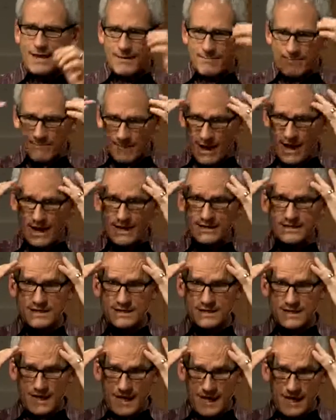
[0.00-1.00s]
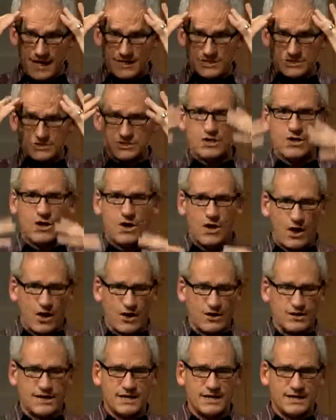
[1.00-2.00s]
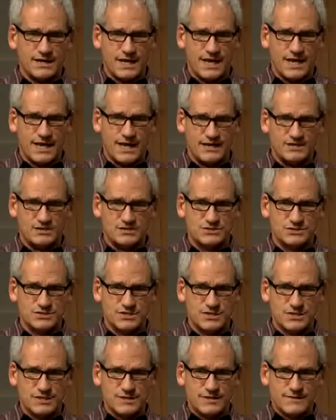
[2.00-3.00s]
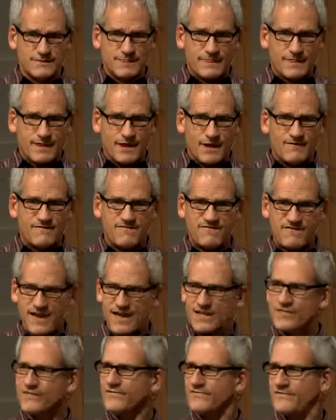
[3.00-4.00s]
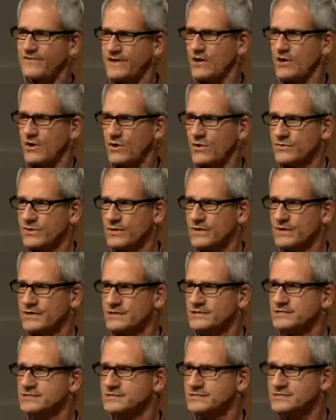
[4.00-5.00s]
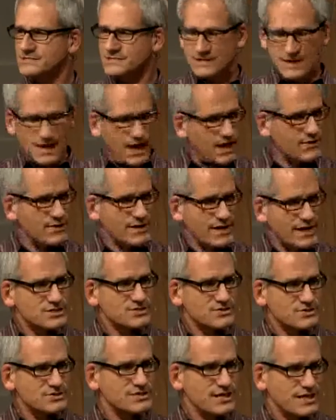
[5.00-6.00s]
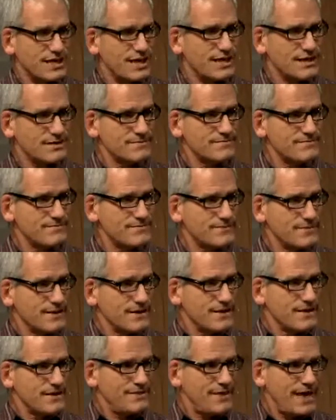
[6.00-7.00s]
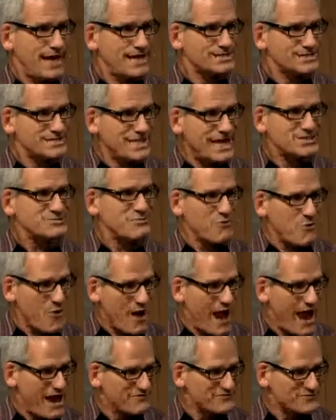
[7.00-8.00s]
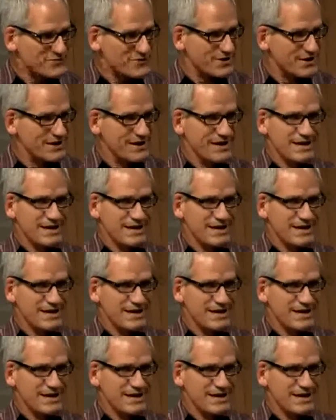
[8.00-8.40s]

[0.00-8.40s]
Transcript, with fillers: mind engaged, heart engaged faith filled congregational singing. Mm-hmm. That, that's what we're after.